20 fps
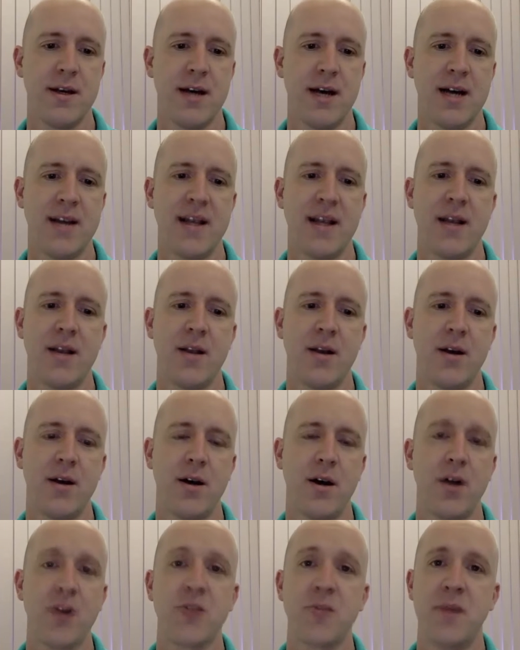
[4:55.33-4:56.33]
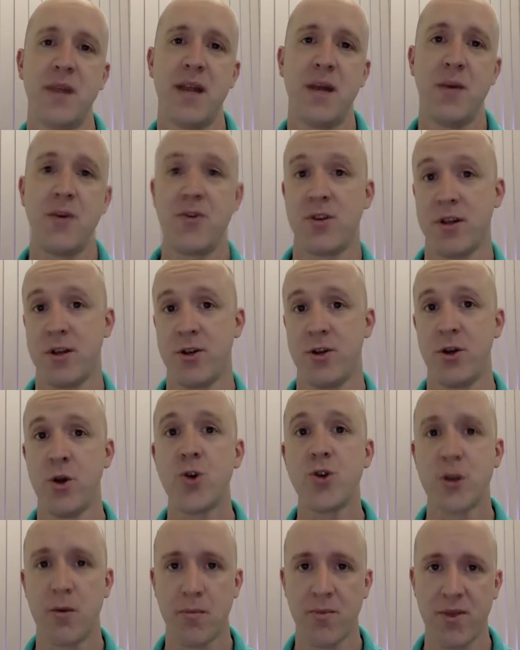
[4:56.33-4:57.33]
And then ultimately, we're trying to do
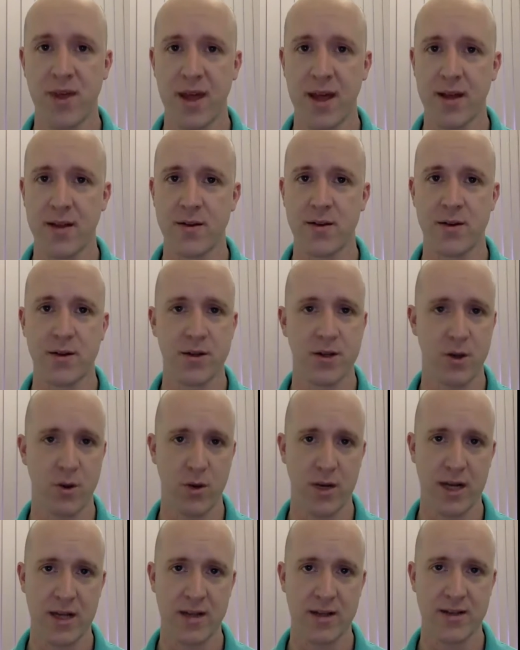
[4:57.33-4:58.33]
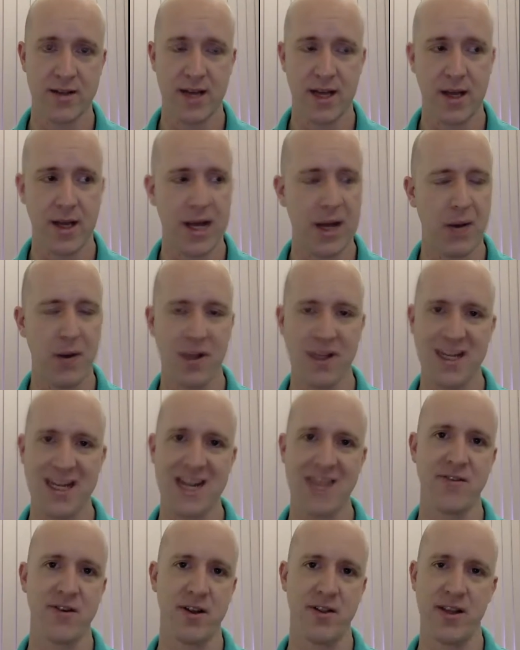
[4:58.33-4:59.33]
something, so we need to say how I
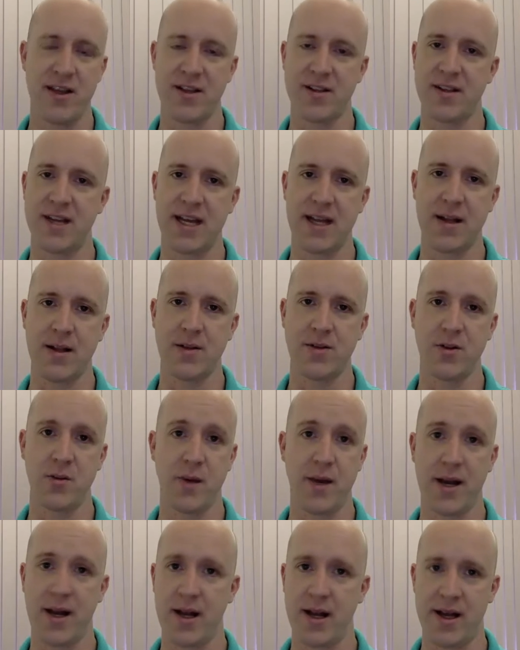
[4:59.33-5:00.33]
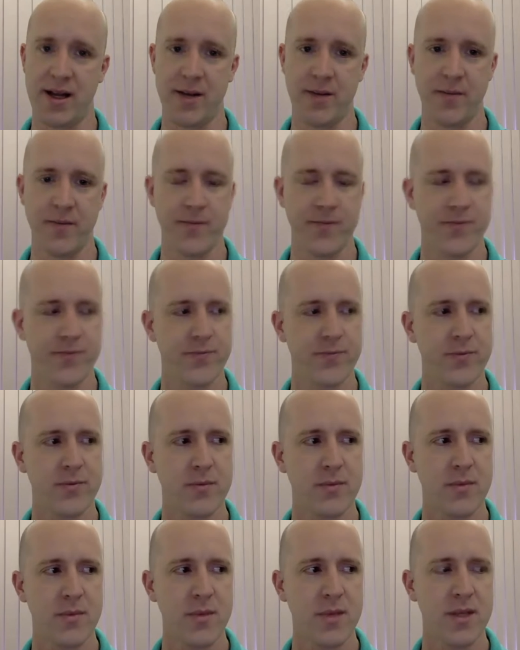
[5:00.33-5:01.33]
deliver this thing to my client,
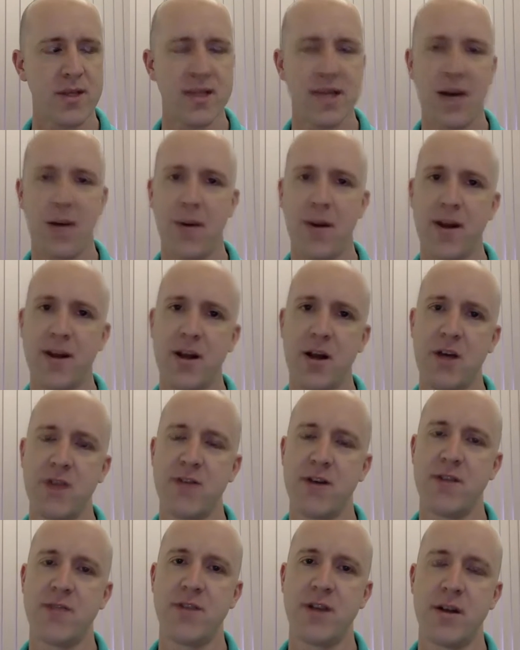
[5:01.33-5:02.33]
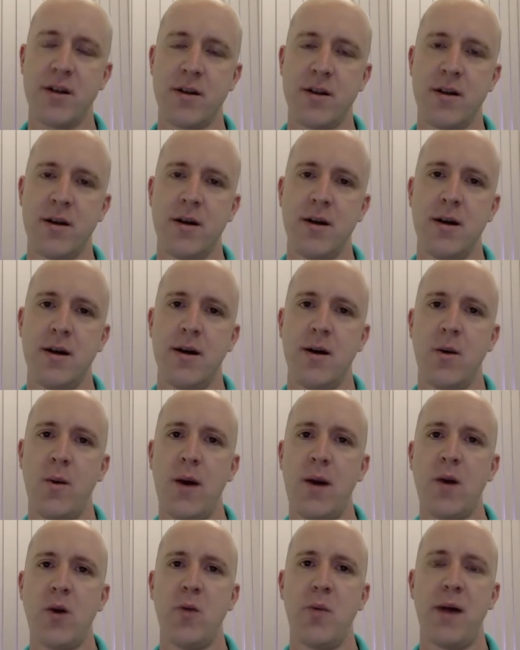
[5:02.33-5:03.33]
and how will I know if I've done
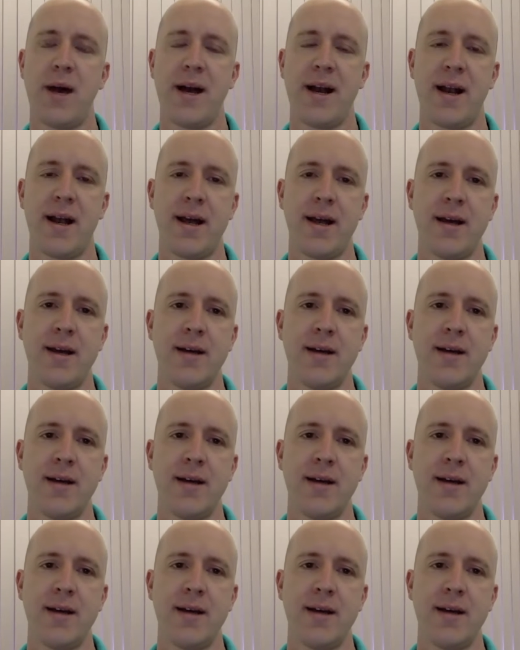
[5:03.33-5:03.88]
well or badly.